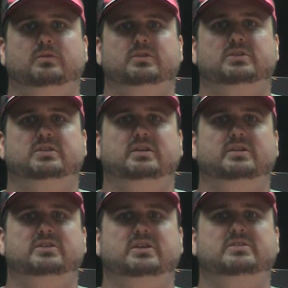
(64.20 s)
or just
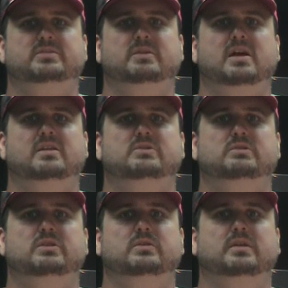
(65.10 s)
uh, share some knowledge
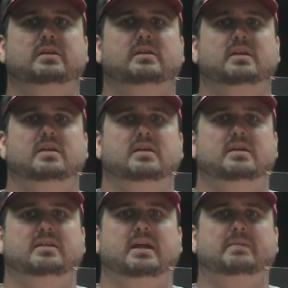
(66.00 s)
with you that,
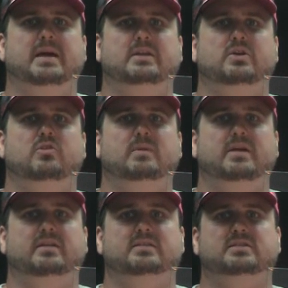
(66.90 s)
that I might know
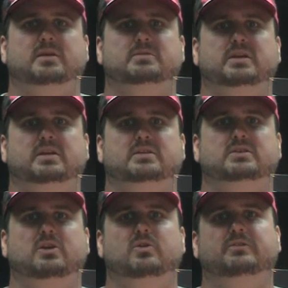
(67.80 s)
about that subject.
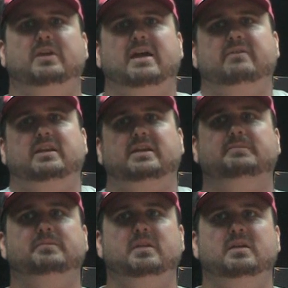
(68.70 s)
So if you have any
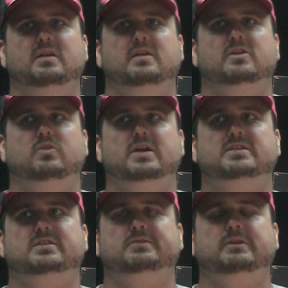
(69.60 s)

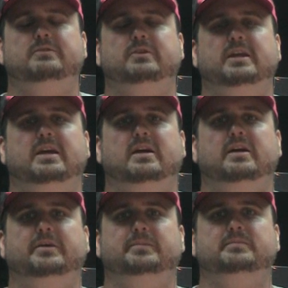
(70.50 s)
questions, feel free to,
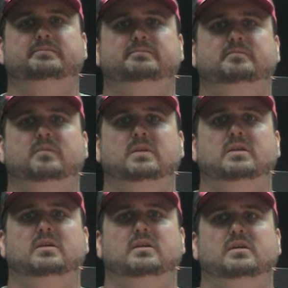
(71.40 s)
um,
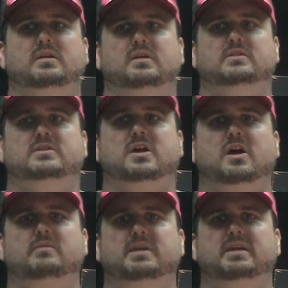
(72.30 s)
to
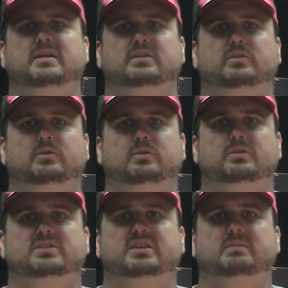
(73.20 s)
comment
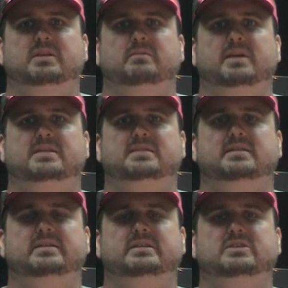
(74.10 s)
or send me a
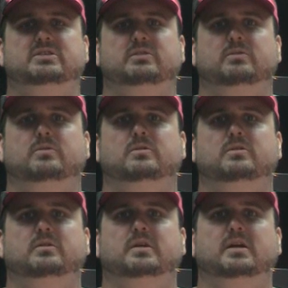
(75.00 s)
message
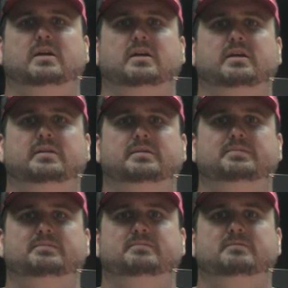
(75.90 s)
or uh,
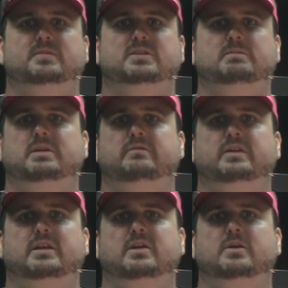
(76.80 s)
send me a
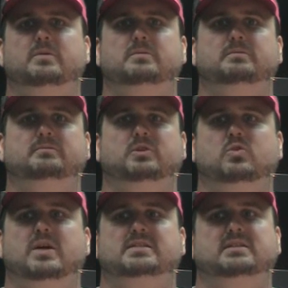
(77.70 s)
video
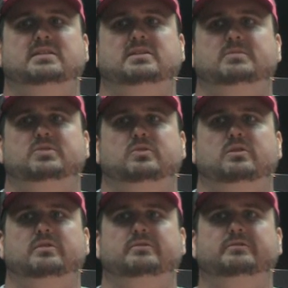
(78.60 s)
requesting some
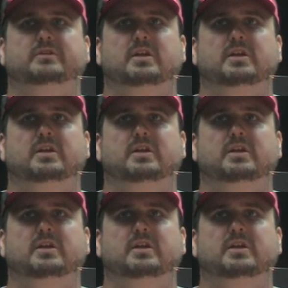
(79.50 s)
sort of